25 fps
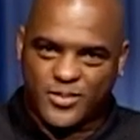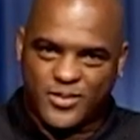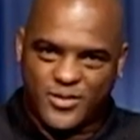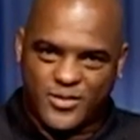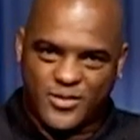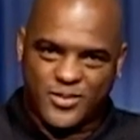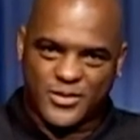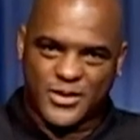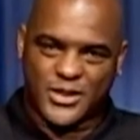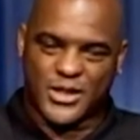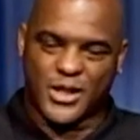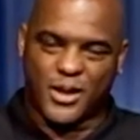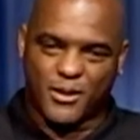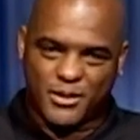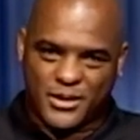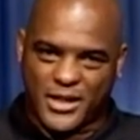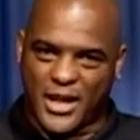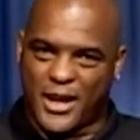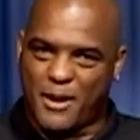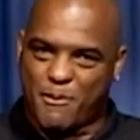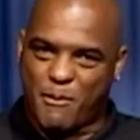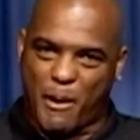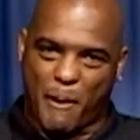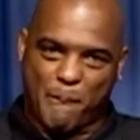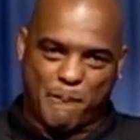So I'm
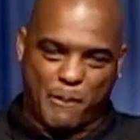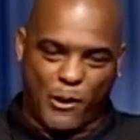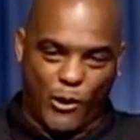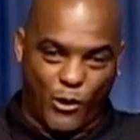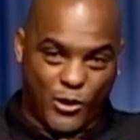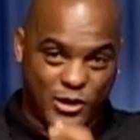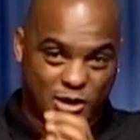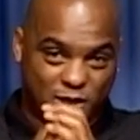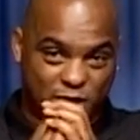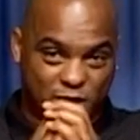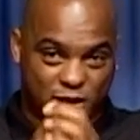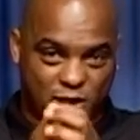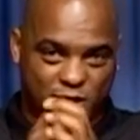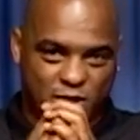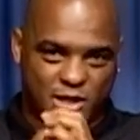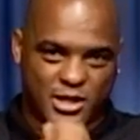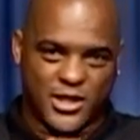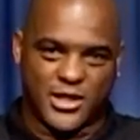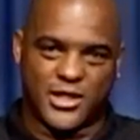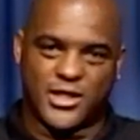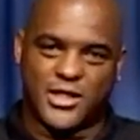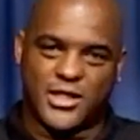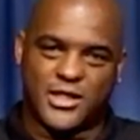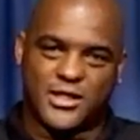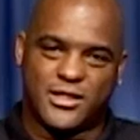thinking my Polish is
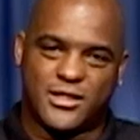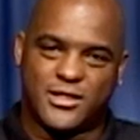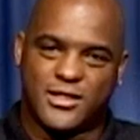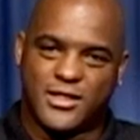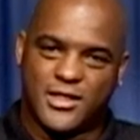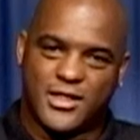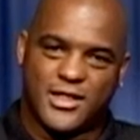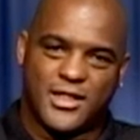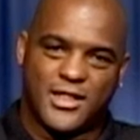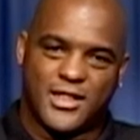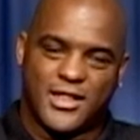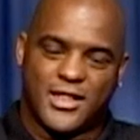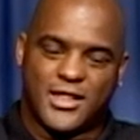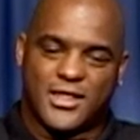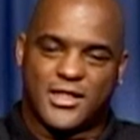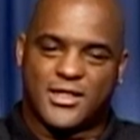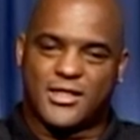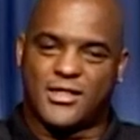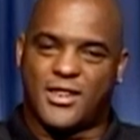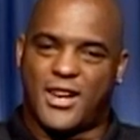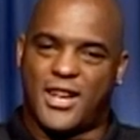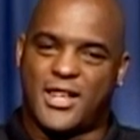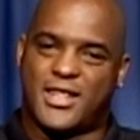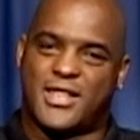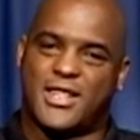good. So
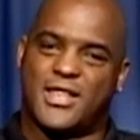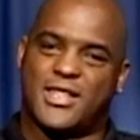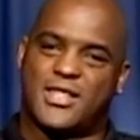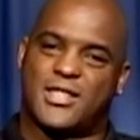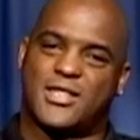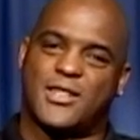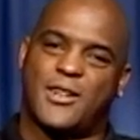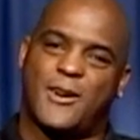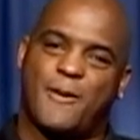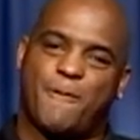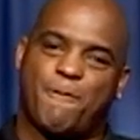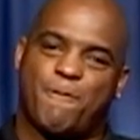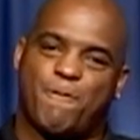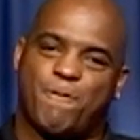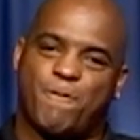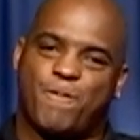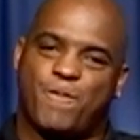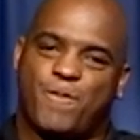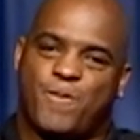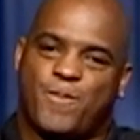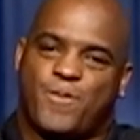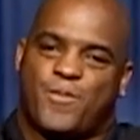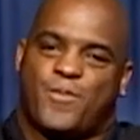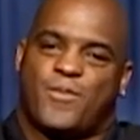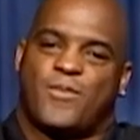I get up,
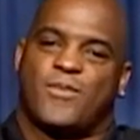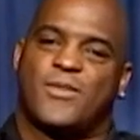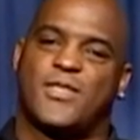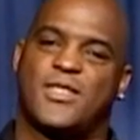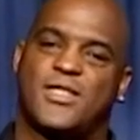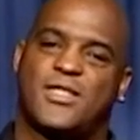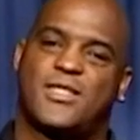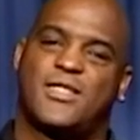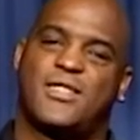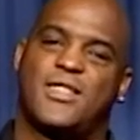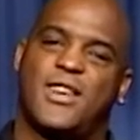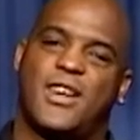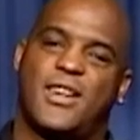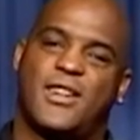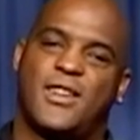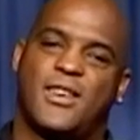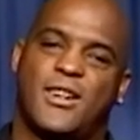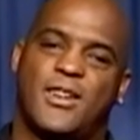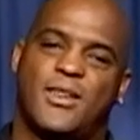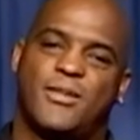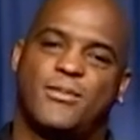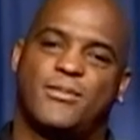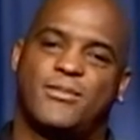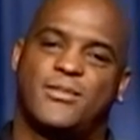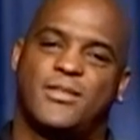stand
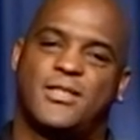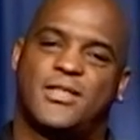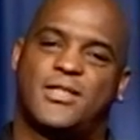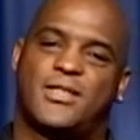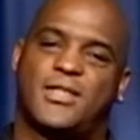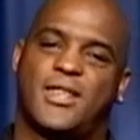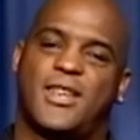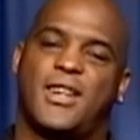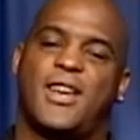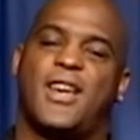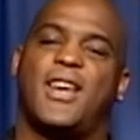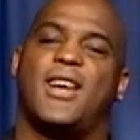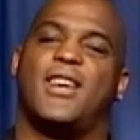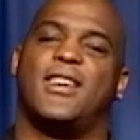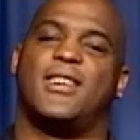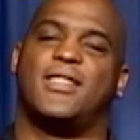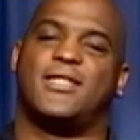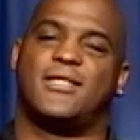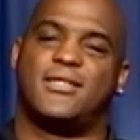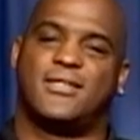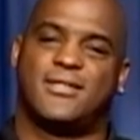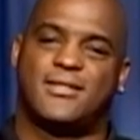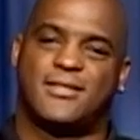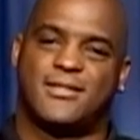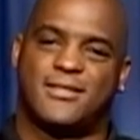up, and say, hey,
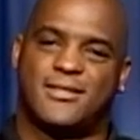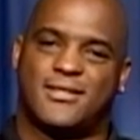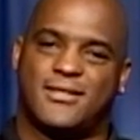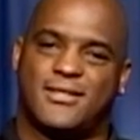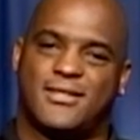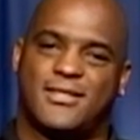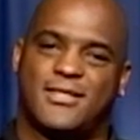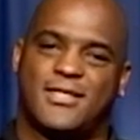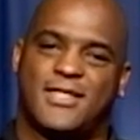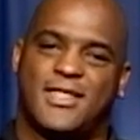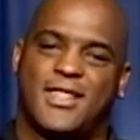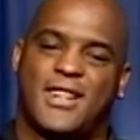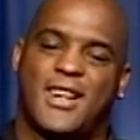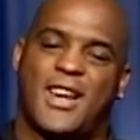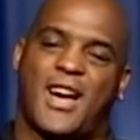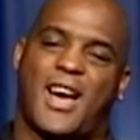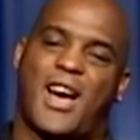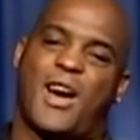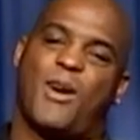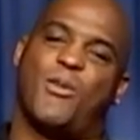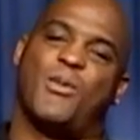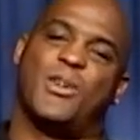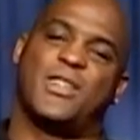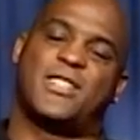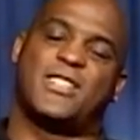I
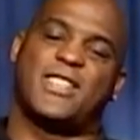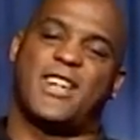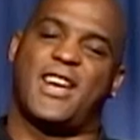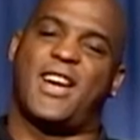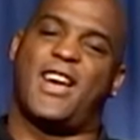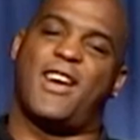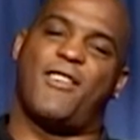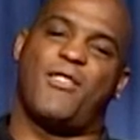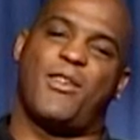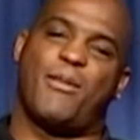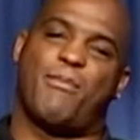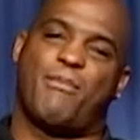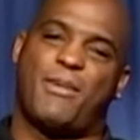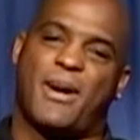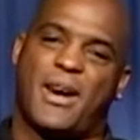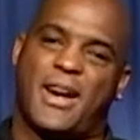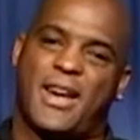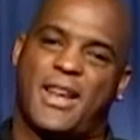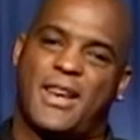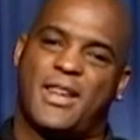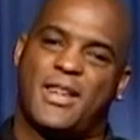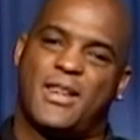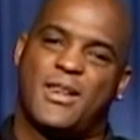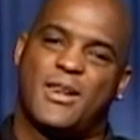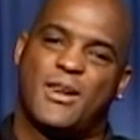wish
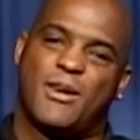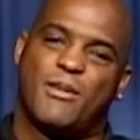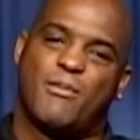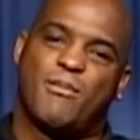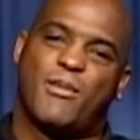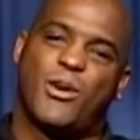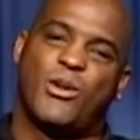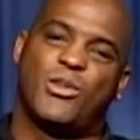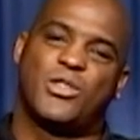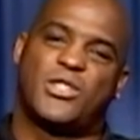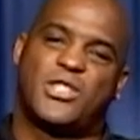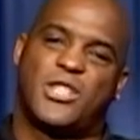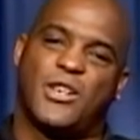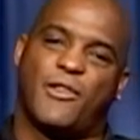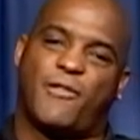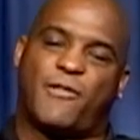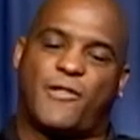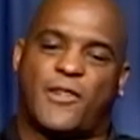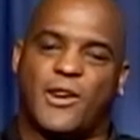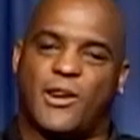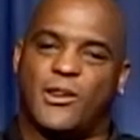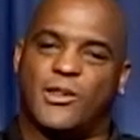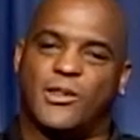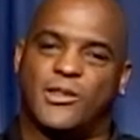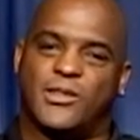everybody more gift
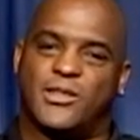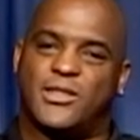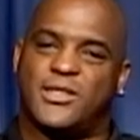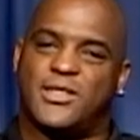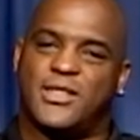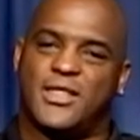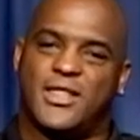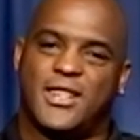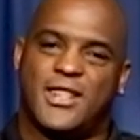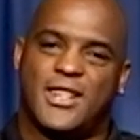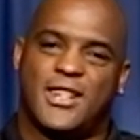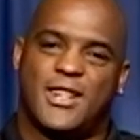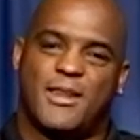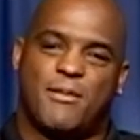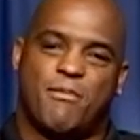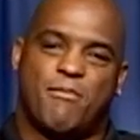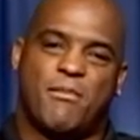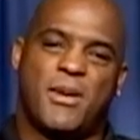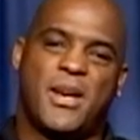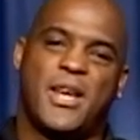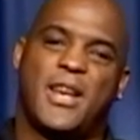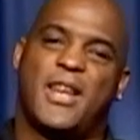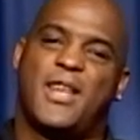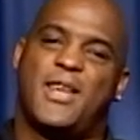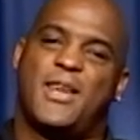codes.
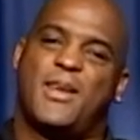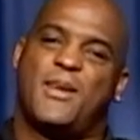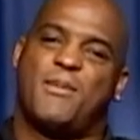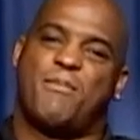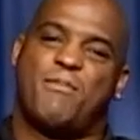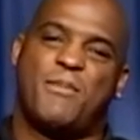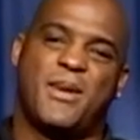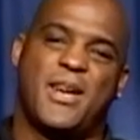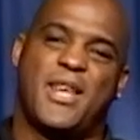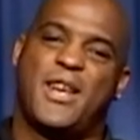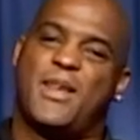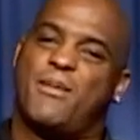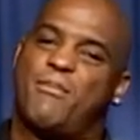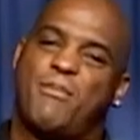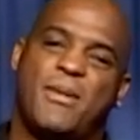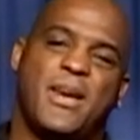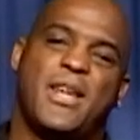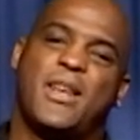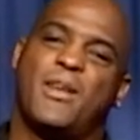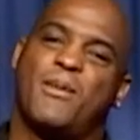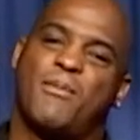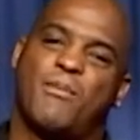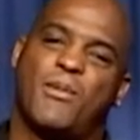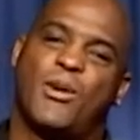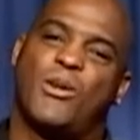Many, many, many
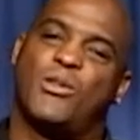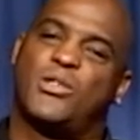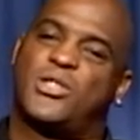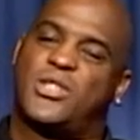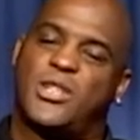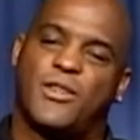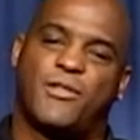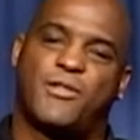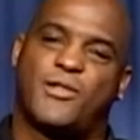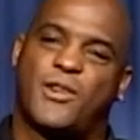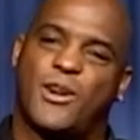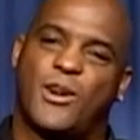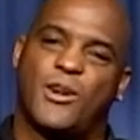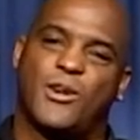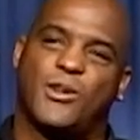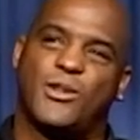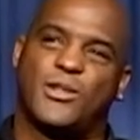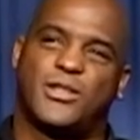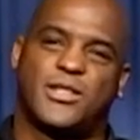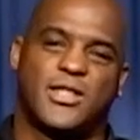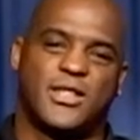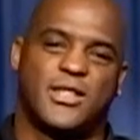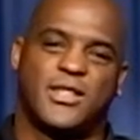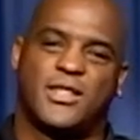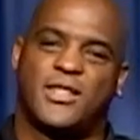more gift codes,
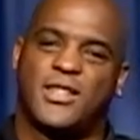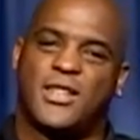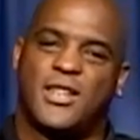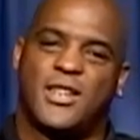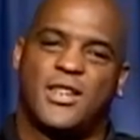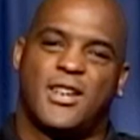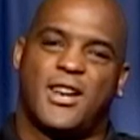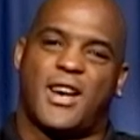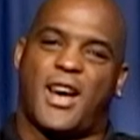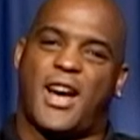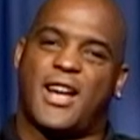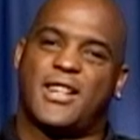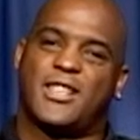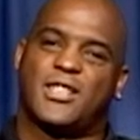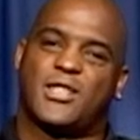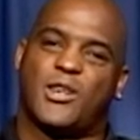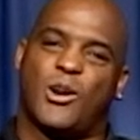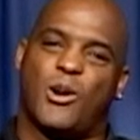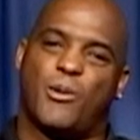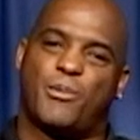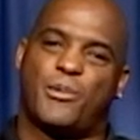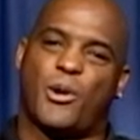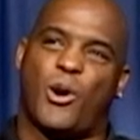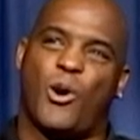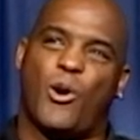and I just
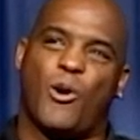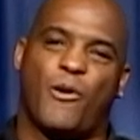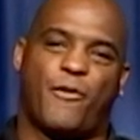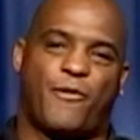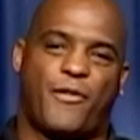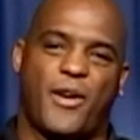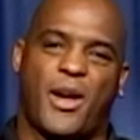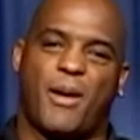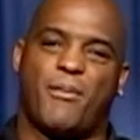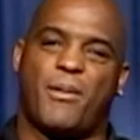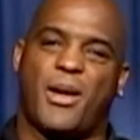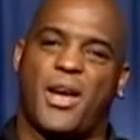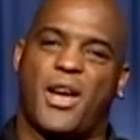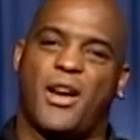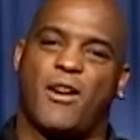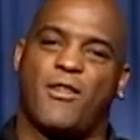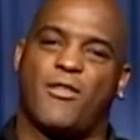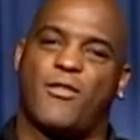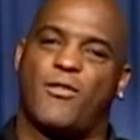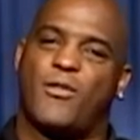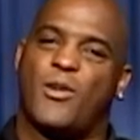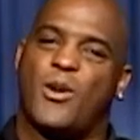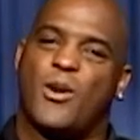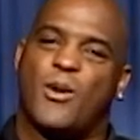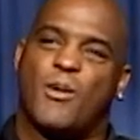hope the whole family have
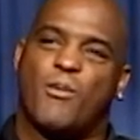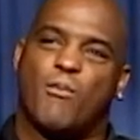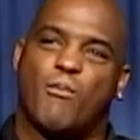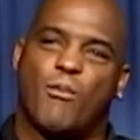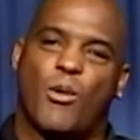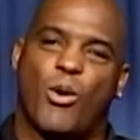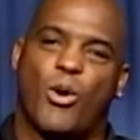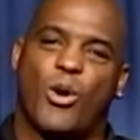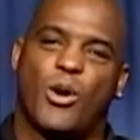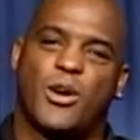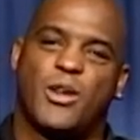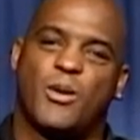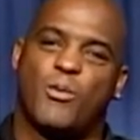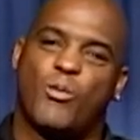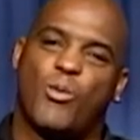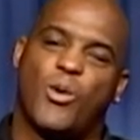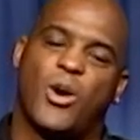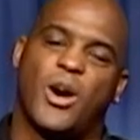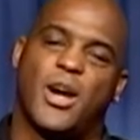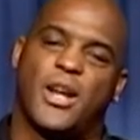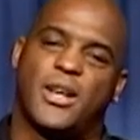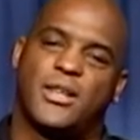more than one.